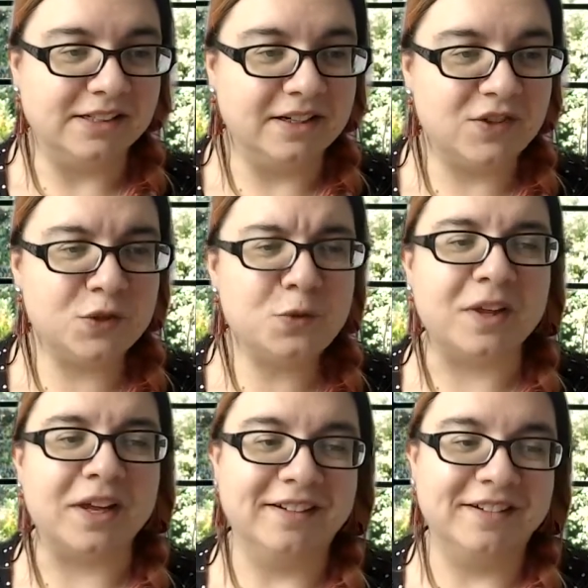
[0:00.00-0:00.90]

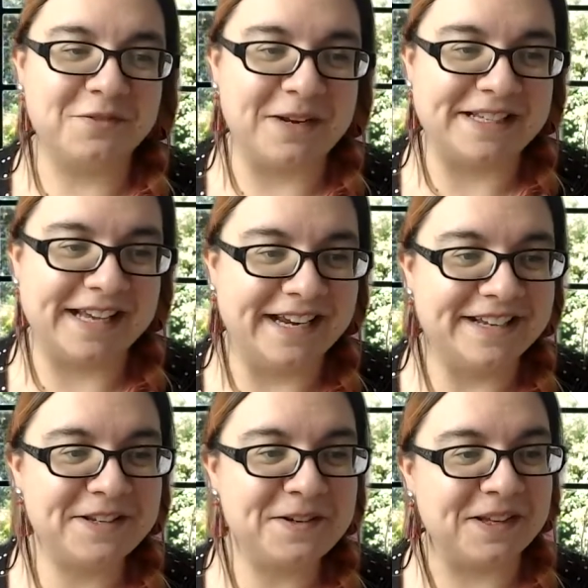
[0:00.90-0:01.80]
soothing, shall we say,
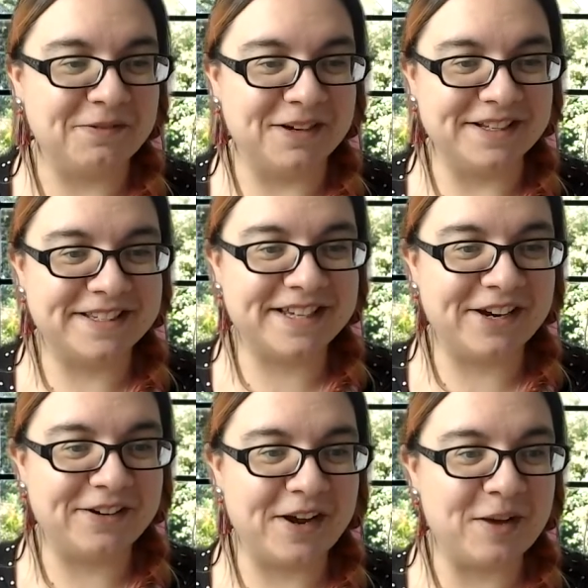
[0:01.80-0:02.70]
soothing ones. So
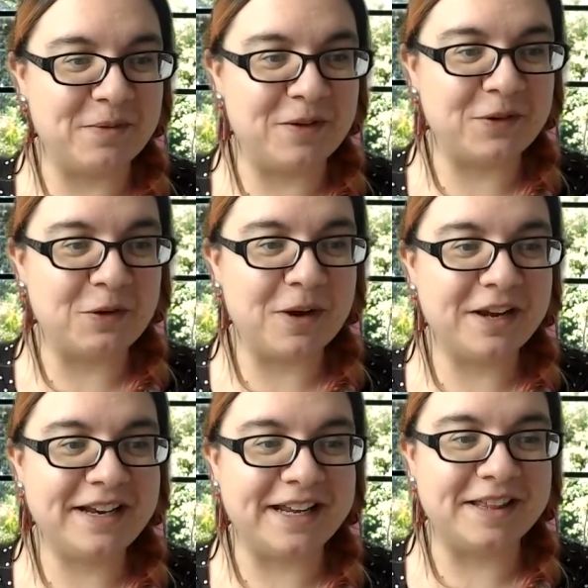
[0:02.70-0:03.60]
I've got one in